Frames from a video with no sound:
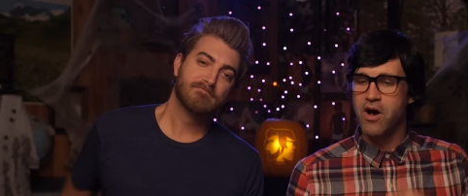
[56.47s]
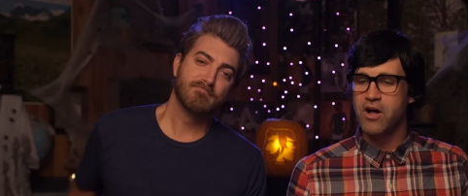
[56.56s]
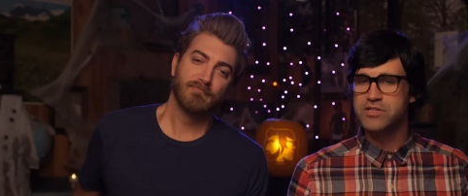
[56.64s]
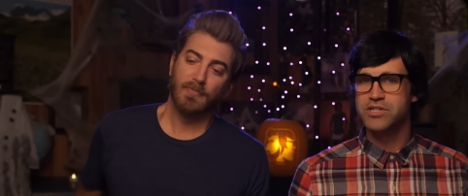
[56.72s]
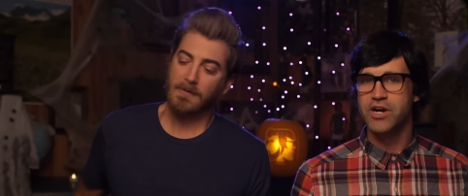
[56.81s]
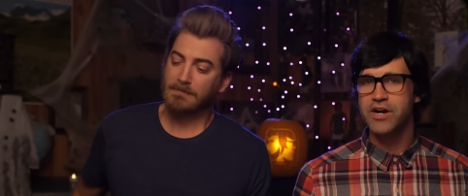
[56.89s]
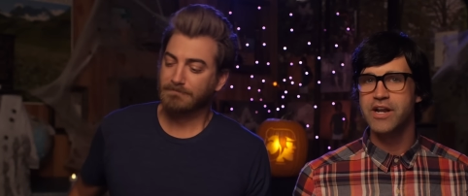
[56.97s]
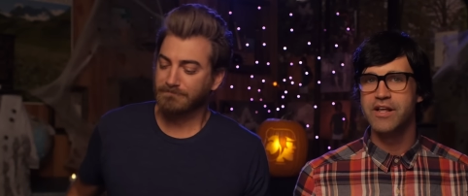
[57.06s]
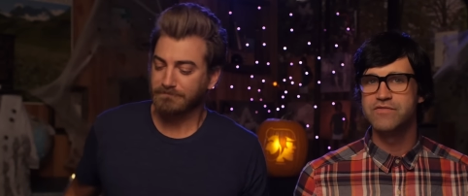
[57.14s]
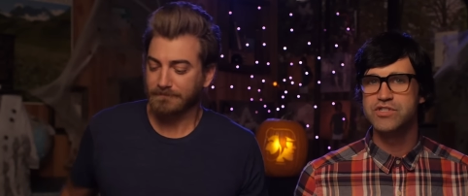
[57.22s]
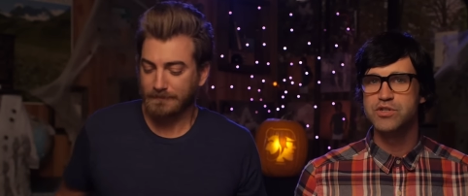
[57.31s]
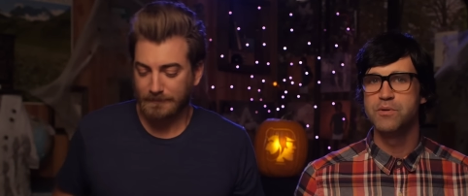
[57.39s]

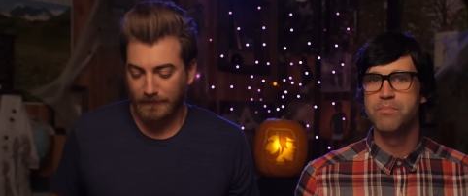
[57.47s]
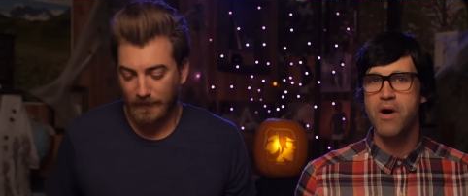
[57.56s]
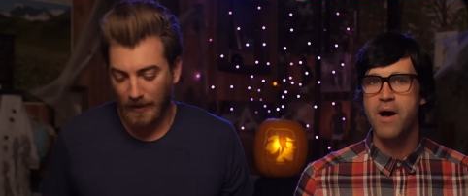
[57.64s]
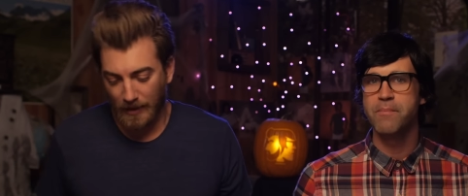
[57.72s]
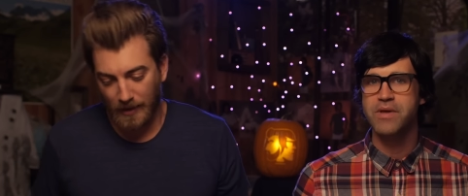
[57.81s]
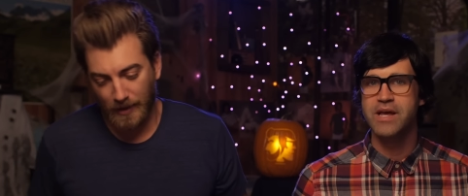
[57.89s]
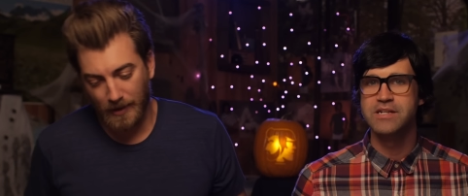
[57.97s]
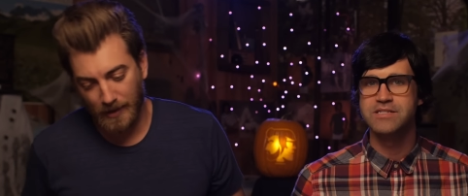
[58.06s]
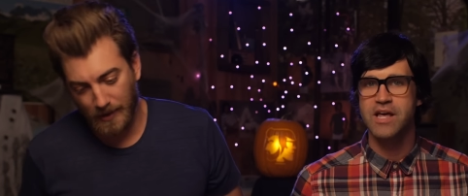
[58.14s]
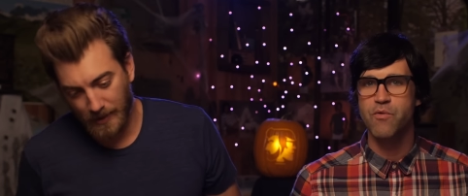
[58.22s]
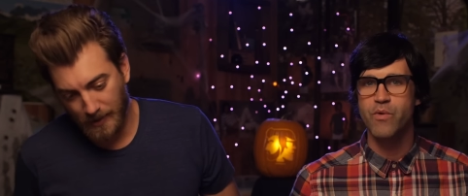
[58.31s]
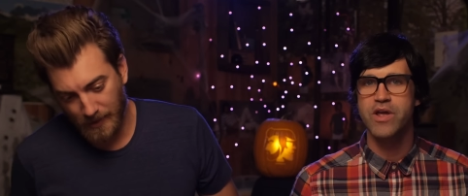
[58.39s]
Speaker 1: alternatives to pumpkins
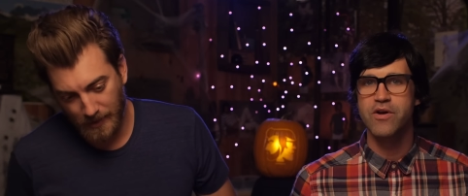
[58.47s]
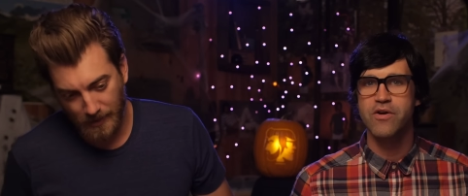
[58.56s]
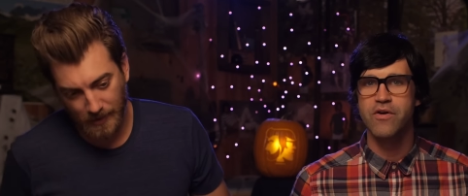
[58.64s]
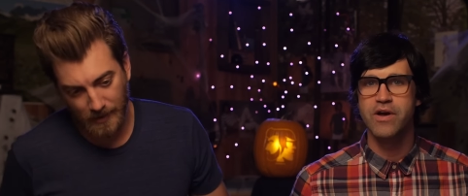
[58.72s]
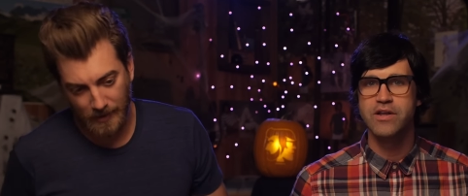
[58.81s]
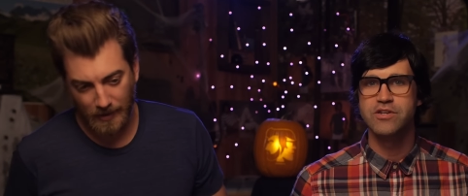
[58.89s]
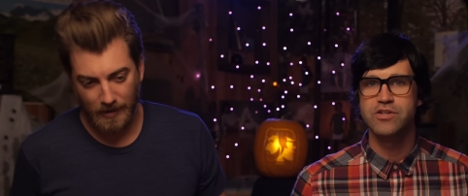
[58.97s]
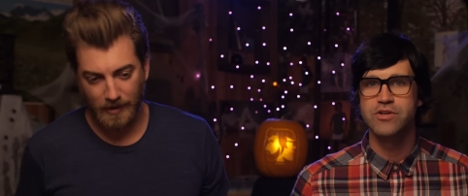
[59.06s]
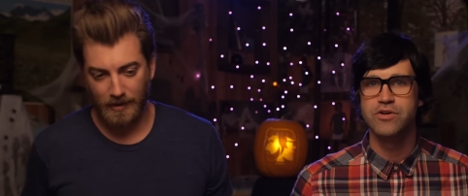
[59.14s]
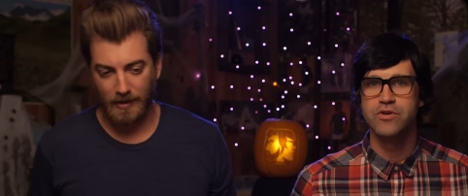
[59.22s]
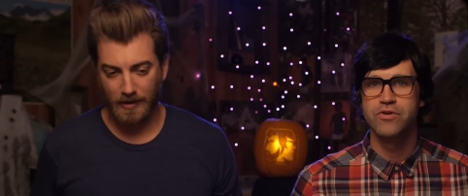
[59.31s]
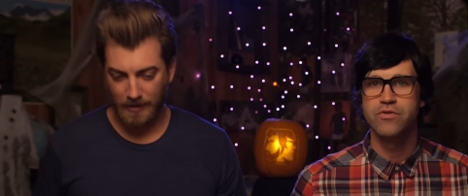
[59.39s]
that we are going
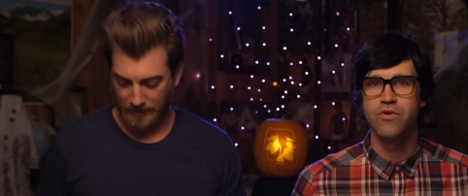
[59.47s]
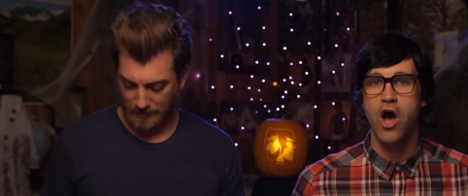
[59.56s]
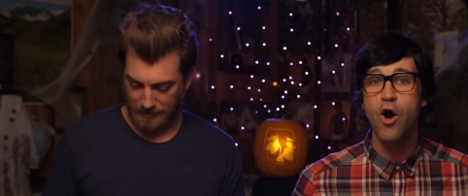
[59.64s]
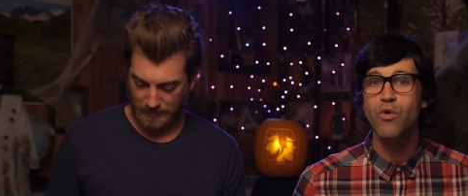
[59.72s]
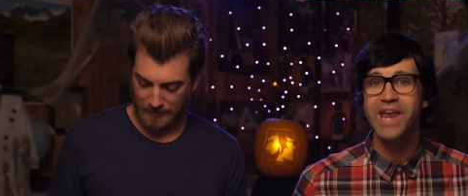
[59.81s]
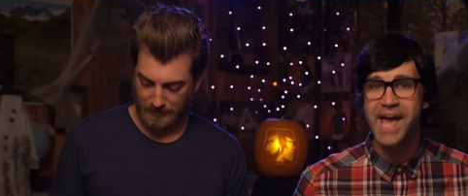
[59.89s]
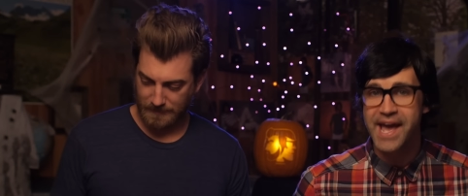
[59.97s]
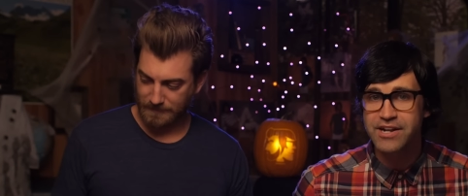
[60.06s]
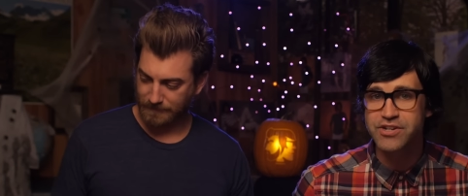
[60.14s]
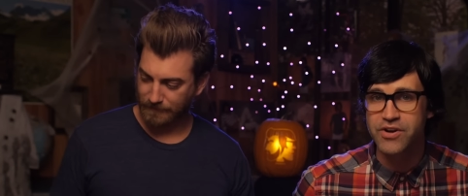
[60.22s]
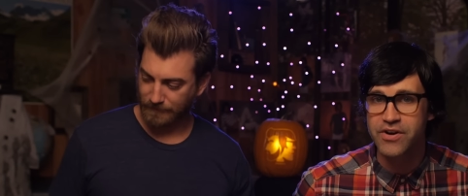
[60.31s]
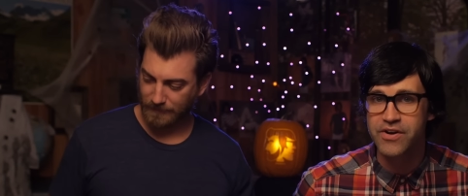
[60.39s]
to
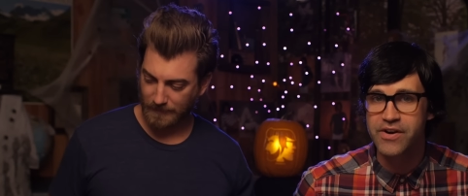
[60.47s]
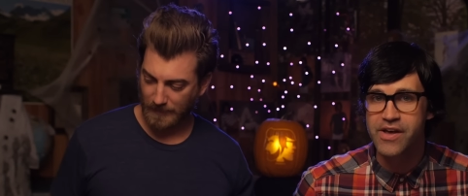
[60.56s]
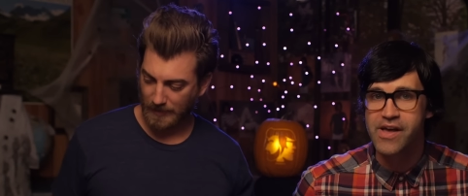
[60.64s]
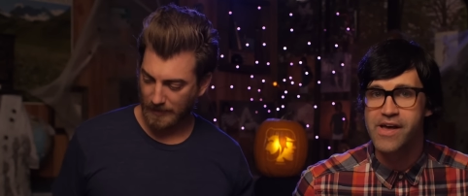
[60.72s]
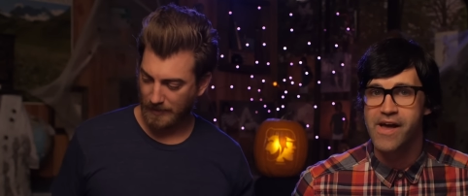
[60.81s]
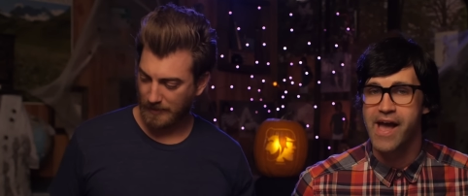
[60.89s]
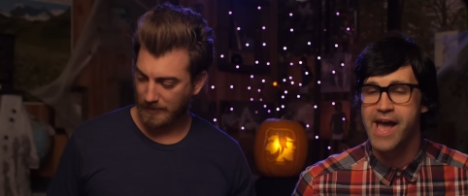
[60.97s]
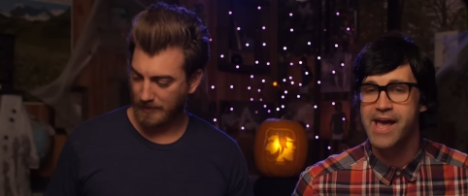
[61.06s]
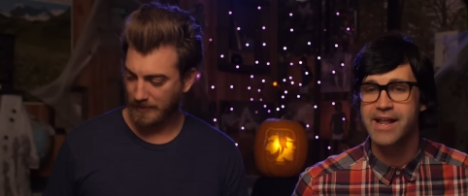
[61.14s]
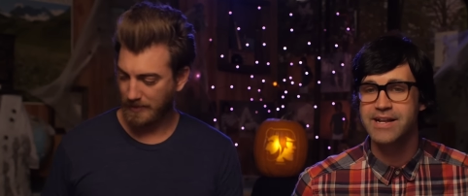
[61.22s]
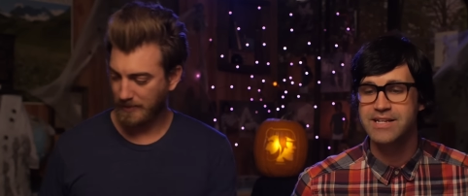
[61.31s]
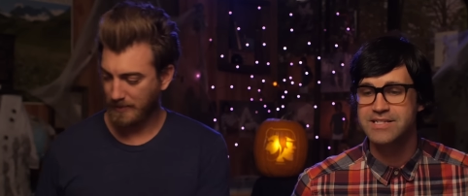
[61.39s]
o-lantern
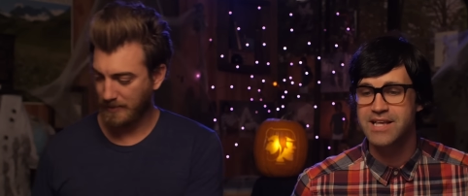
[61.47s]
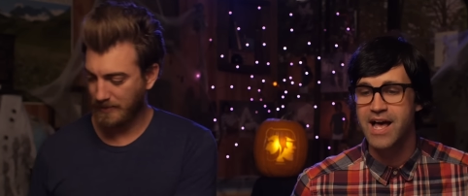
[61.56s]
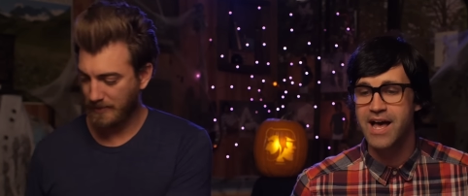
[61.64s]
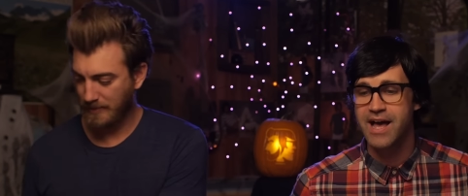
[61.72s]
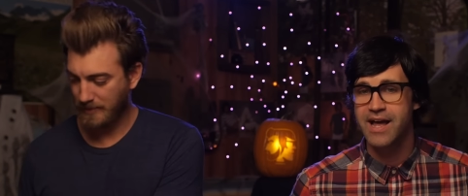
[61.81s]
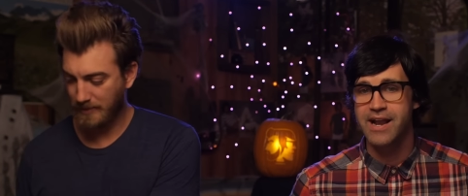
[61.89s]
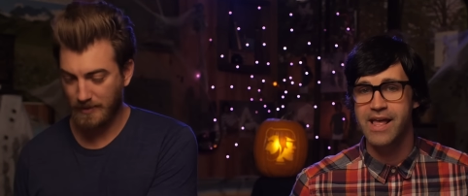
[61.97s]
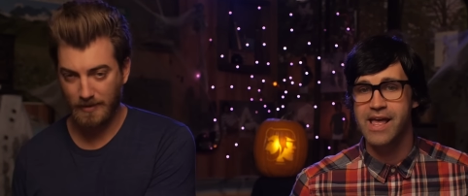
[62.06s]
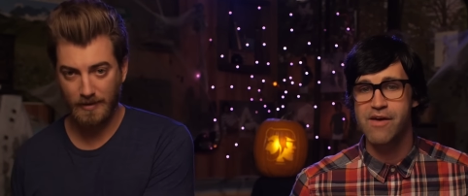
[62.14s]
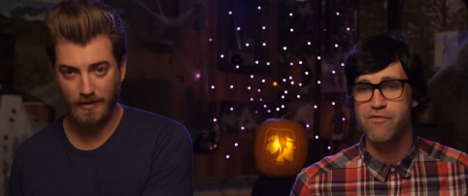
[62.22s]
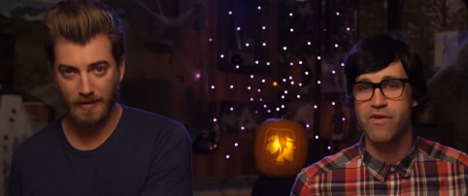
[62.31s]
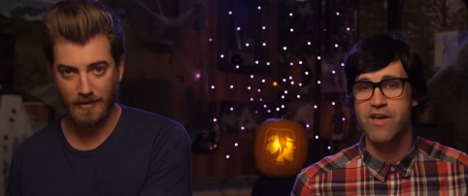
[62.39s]
and decide
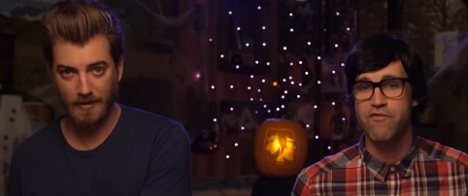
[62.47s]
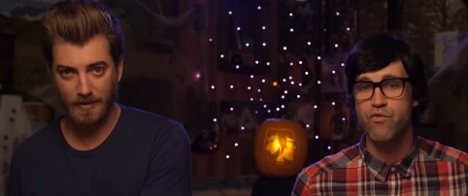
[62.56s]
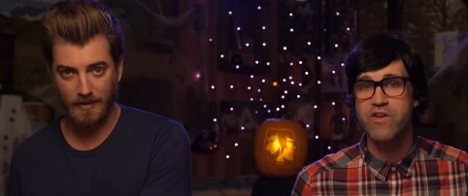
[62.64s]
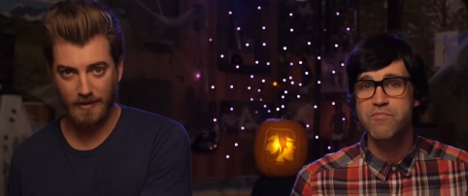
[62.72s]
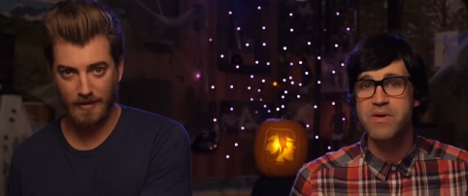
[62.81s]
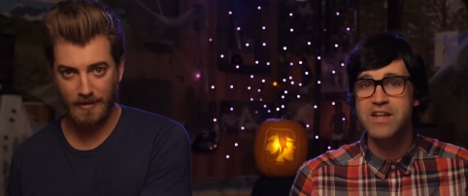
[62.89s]
if we've